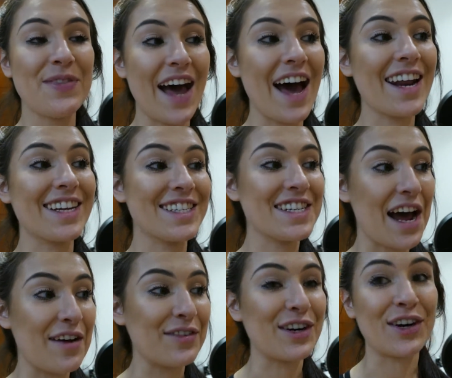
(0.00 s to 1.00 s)
That has
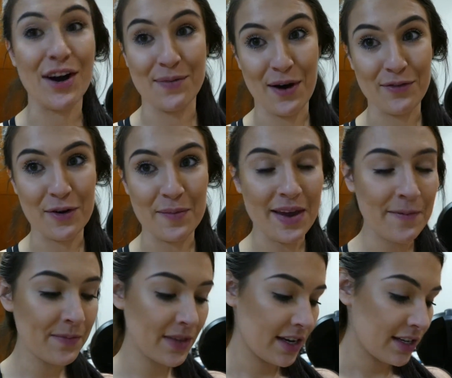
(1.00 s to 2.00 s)
never gone well for
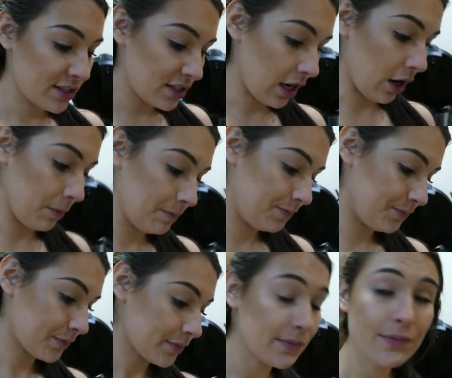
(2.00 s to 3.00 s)
me. So
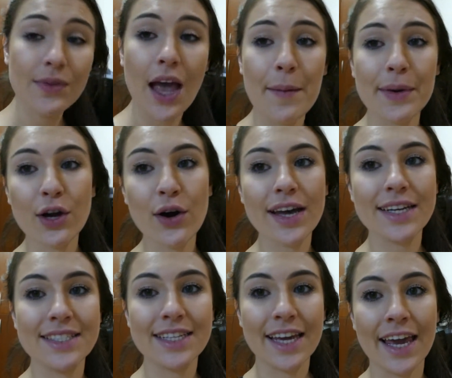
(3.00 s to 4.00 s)
I'm gonna go ahead
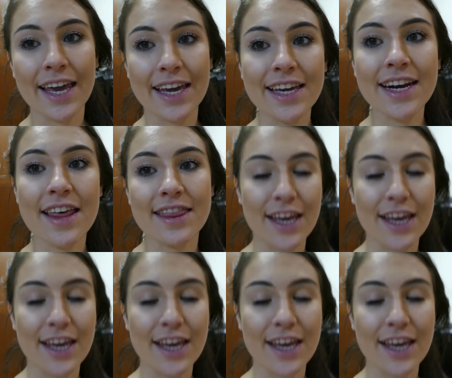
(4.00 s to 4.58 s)
and dig in.